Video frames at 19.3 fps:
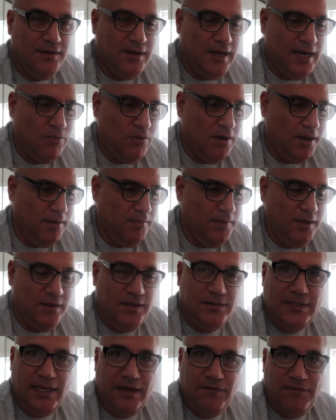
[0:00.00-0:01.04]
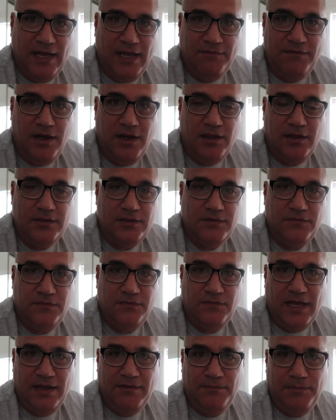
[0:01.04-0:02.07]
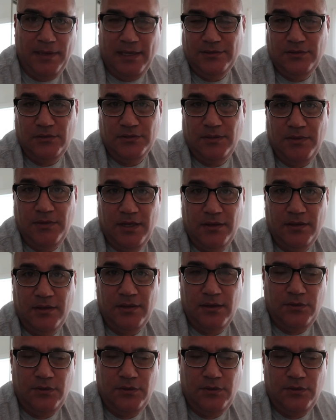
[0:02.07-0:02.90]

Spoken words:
Our water bill is like $5, 5 pesos a month.